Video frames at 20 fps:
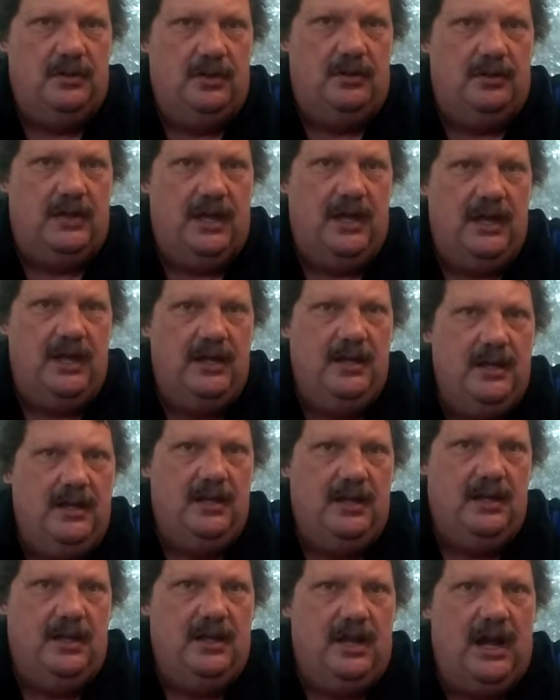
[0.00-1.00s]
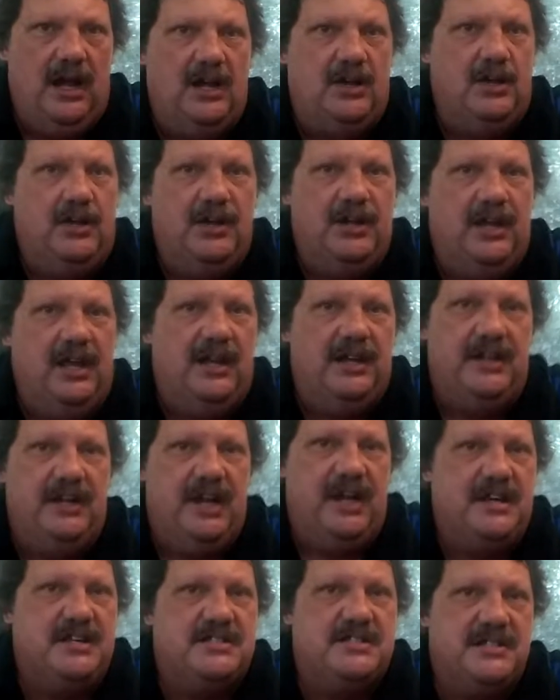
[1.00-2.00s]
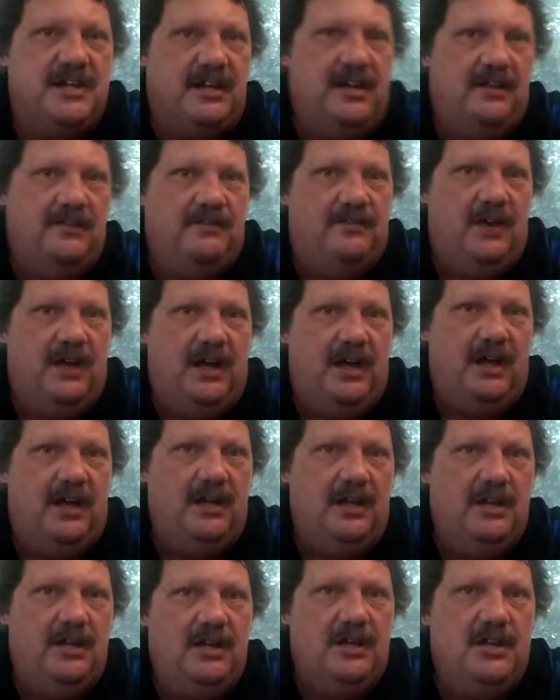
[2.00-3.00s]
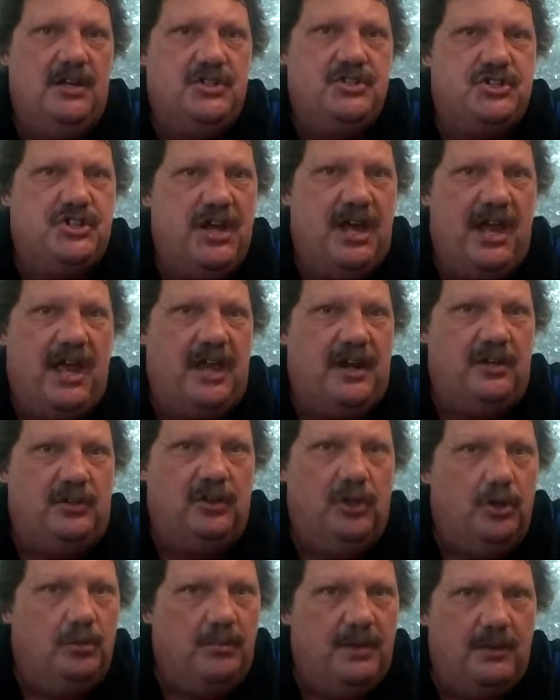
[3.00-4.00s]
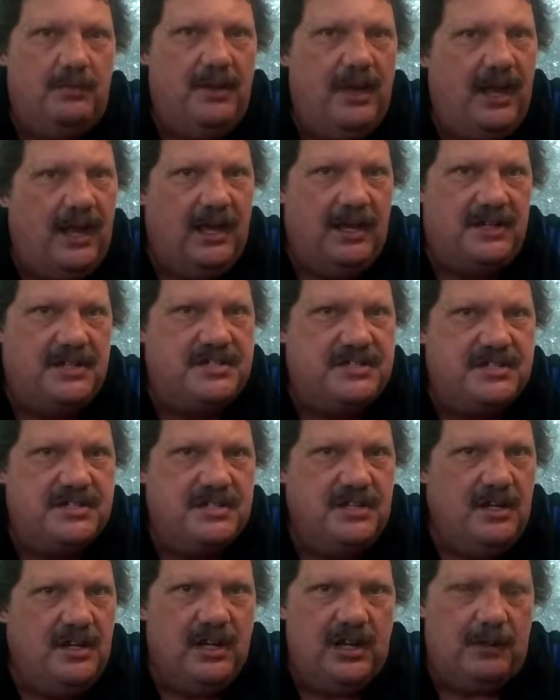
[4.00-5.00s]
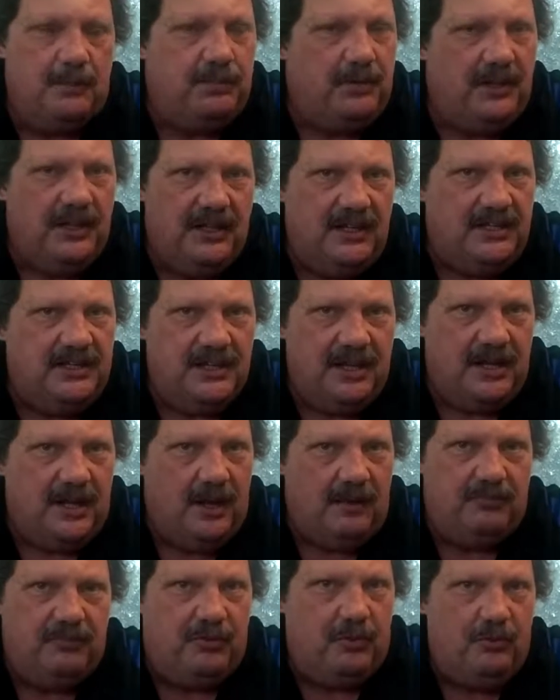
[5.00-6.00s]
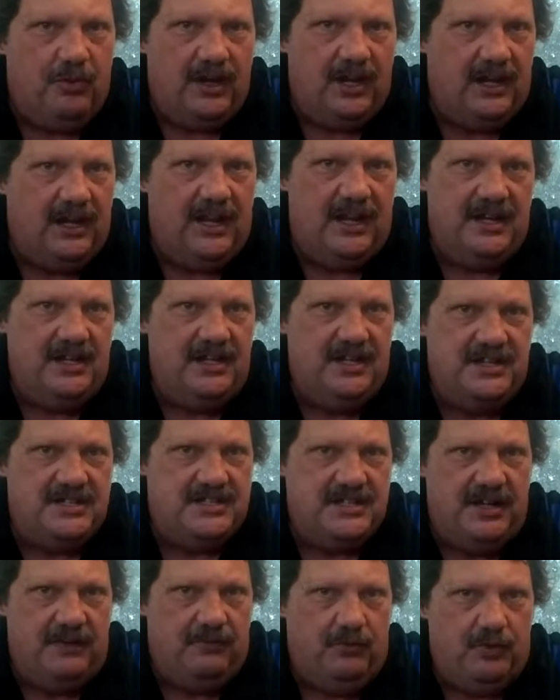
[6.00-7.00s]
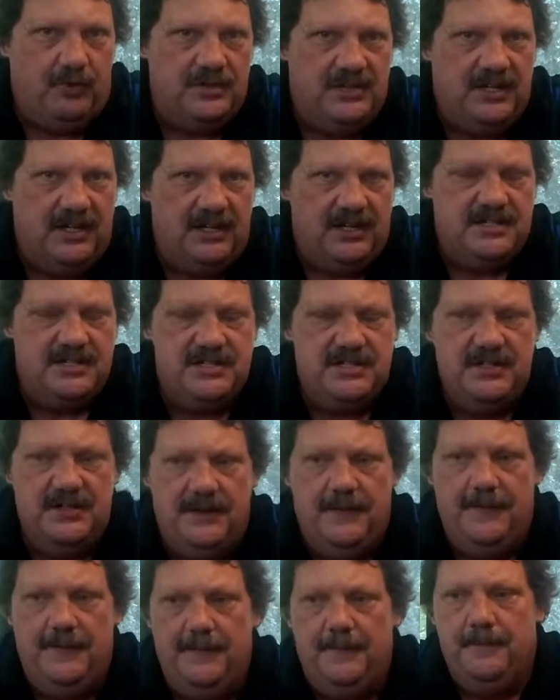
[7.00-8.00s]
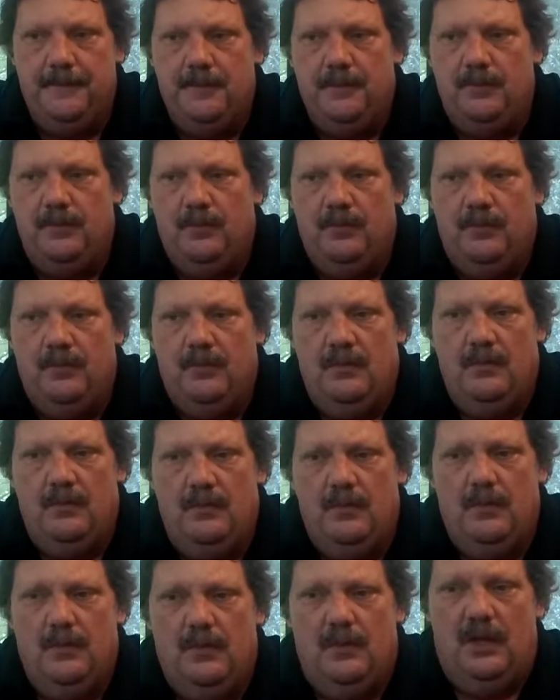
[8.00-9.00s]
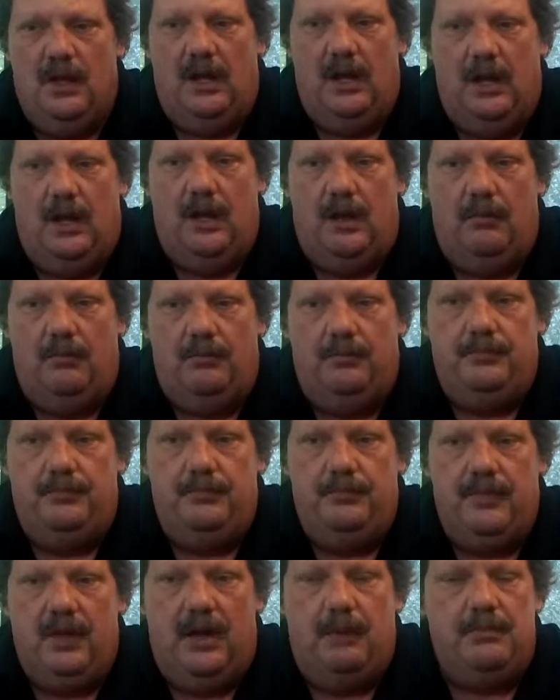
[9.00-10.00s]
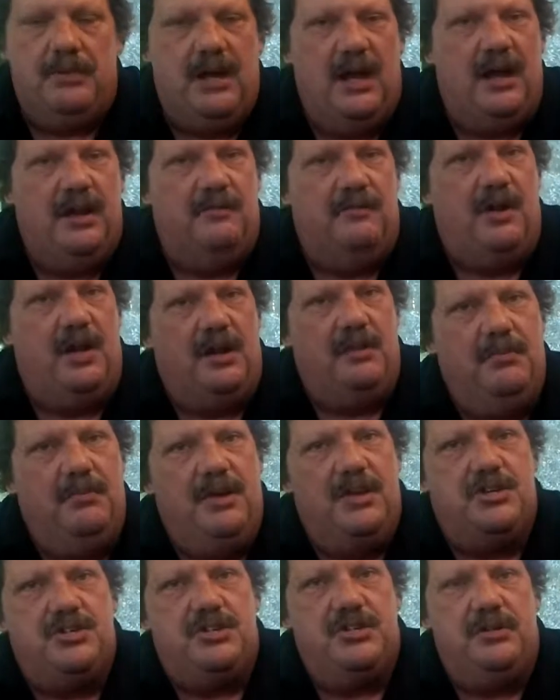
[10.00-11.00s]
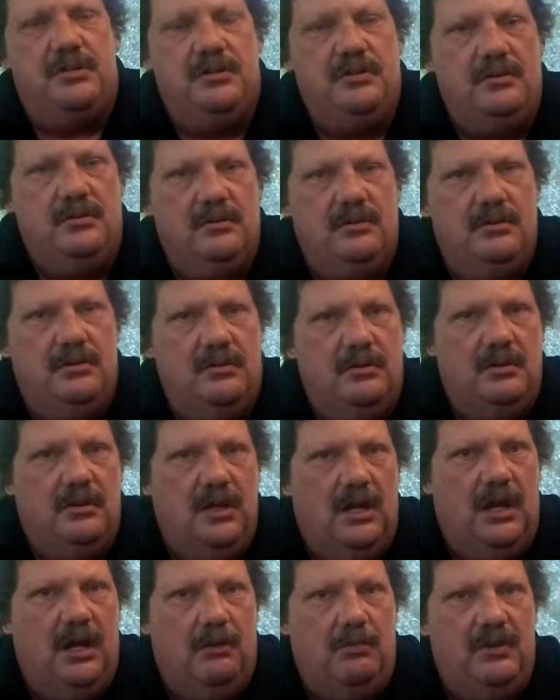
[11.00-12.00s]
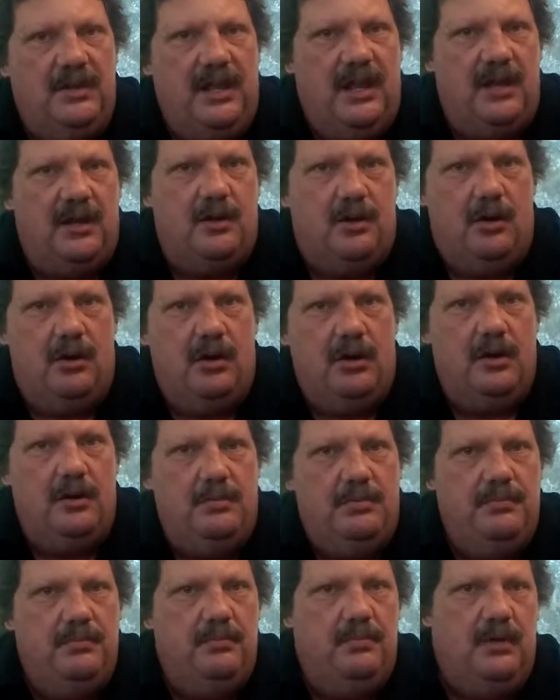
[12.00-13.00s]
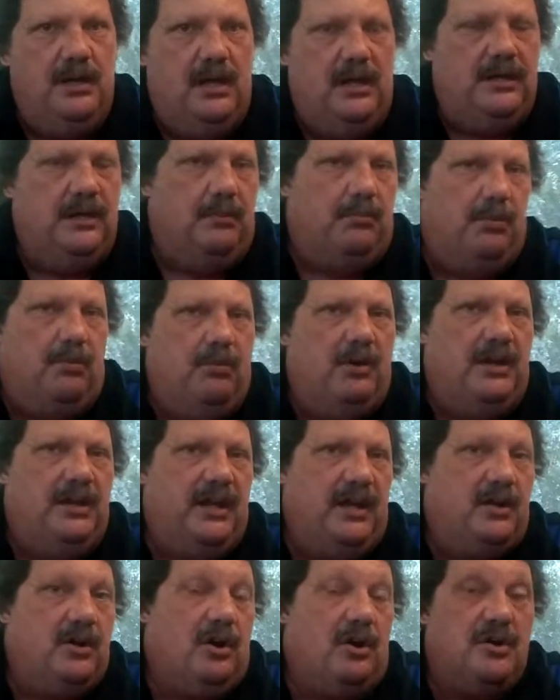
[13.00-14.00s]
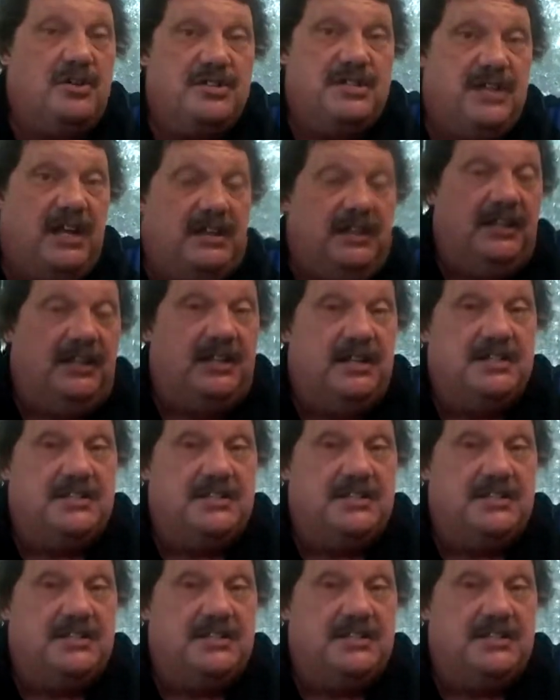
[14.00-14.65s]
Okay, I could have got a nice set of Chad aluminum heads completely done up for what I got in a set of Vortex. I'm kind of mission with that car. Number one, that car is deadly